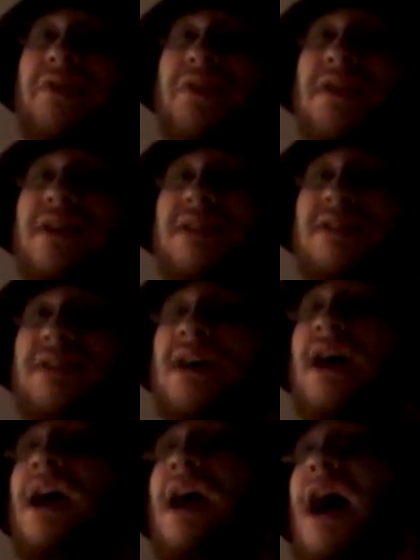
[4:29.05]
in this,
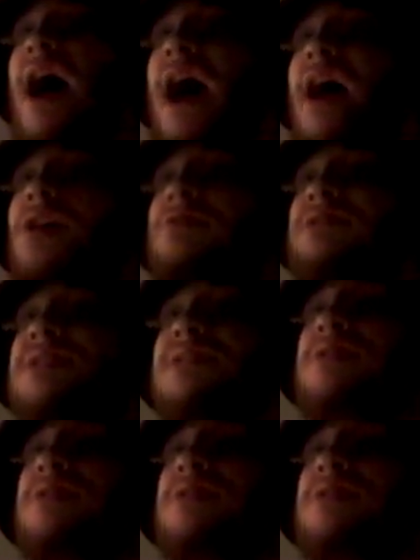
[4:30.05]
how's